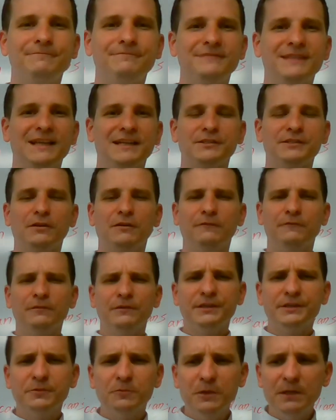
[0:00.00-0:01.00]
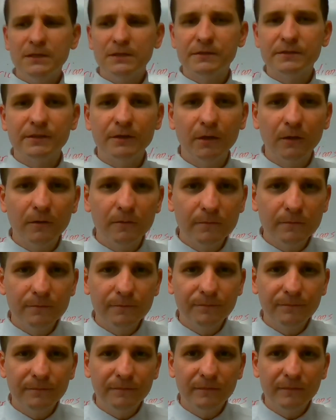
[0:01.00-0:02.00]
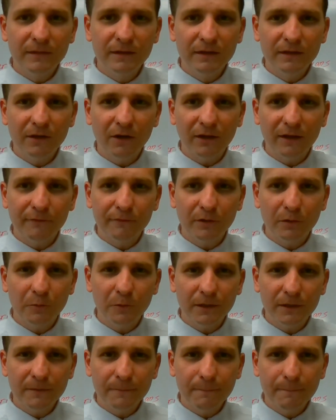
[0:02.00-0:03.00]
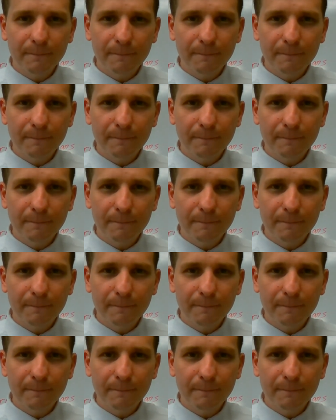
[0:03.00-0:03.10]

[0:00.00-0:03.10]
That's all for this week, so y'all have a good week.